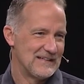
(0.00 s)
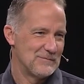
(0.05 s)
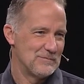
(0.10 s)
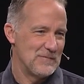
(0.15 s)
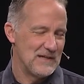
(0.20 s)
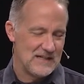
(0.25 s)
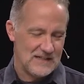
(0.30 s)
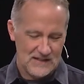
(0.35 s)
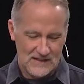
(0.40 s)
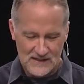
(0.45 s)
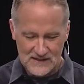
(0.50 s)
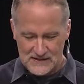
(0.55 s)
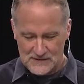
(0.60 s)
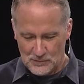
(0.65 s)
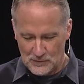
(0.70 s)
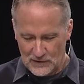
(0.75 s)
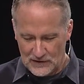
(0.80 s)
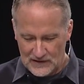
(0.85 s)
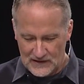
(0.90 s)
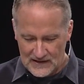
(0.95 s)
because
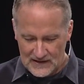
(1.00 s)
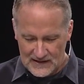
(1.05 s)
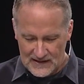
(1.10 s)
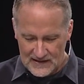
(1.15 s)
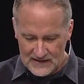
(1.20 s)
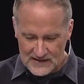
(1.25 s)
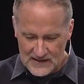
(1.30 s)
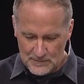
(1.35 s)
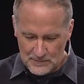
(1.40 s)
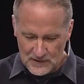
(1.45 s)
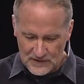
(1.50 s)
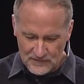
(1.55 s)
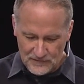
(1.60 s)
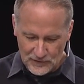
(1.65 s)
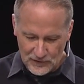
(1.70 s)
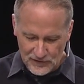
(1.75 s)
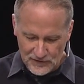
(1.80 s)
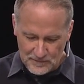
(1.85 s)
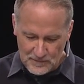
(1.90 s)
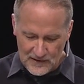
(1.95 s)
we're going to end up in
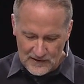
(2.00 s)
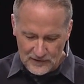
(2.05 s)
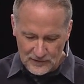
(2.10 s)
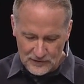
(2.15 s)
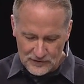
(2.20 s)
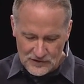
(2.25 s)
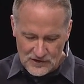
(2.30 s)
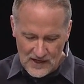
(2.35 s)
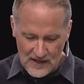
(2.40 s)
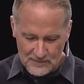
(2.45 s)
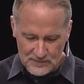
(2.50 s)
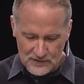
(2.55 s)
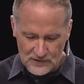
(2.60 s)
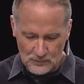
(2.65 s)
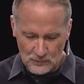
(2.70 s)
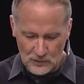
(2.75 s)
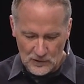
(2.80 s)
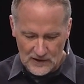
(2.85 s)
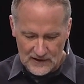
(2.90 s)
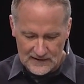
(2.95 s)
1 Peter chapter
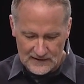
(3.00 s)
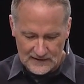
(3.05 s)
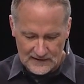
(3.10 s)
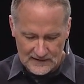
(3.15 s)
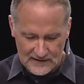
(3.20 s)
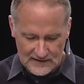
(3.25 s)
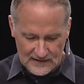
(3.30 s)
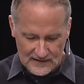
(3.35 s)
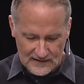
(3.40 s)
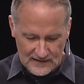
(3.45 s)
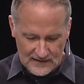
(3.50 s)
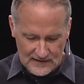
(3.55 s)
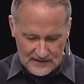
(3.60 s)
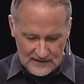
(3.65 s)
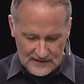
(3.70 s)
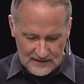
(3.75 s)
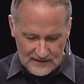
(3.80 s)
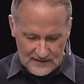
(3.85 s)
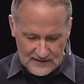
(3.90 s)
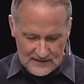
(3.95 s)
1.
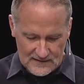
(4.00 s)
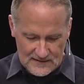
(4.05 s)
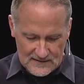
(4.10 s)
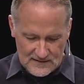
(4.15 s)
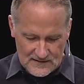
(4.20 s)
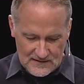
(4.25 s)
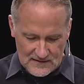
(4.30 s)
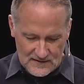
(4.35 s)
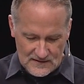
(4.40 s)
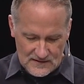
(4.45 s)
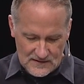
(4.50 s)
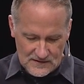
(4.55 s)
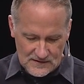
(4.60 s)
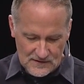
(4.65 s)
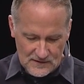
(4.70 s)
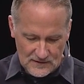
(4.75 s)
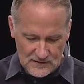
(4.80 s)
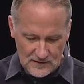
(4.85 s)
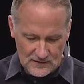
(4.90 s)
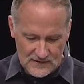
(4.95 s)

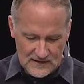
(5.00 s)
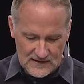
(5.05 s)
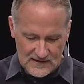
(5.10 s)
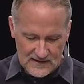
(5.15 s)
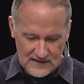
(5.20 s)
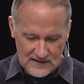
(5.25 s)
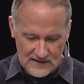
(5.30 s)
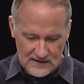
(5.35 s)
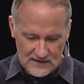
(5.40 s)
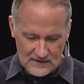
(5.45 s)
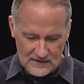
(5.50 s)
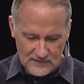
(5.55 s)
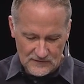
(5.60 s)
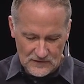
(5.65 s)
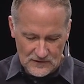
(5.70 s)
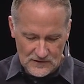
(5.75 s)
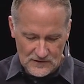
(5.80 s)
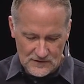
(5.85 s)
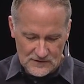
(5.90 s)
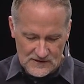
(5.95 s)
So go to the end of
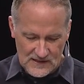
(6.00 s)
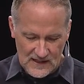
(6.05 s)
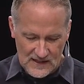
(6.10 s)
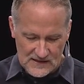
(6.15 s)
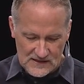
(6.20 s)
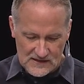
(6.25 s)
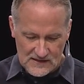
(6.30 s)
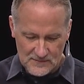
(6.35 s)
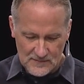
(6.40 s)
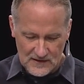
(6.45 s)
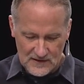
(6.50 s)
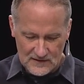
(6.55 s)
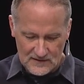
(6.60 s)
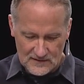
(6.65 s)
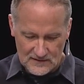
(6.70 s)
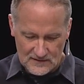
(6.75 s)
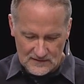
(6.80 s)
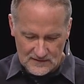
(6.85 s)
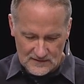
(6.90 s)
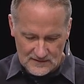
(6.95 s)
your New Testament.
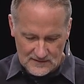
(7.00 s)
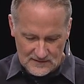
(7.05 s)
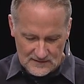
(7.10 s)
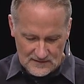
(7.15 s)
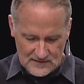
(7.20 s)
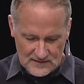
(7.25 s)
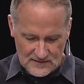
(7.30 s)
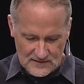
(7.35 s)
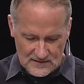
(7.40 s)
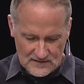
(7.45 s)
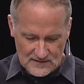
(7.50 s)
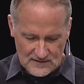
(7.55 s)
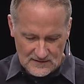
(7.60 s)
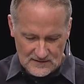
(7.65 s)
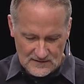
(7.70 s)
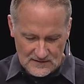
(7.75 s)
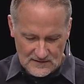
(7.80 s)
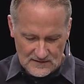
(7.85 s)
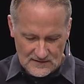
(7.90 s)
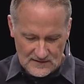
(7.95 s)

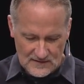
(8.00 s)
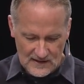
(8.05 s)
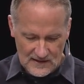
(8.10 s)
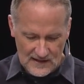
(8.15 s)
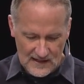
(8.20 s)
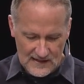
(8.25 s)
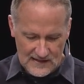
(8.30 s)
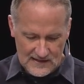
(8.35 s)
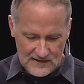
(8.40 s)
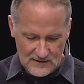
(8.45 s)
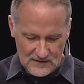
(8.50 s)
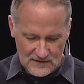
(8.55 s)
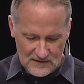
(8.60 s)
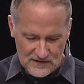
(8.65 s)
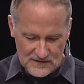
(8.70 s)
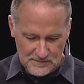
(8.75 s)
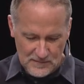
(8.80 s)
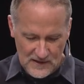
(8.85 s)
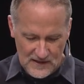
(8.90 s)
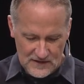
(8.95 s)
I like hearing
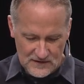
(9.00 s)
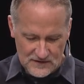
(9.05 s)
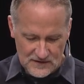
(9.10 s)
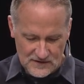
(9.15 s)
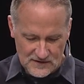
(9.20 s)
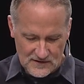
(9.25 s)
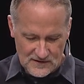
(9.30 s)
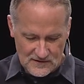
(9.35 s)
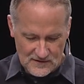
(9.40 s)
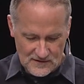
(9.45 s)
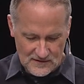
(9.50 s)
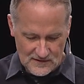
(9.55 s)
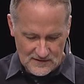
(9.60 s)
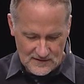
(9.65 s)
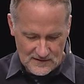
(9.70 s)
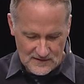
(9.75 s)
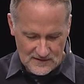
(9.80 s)
those pages turn.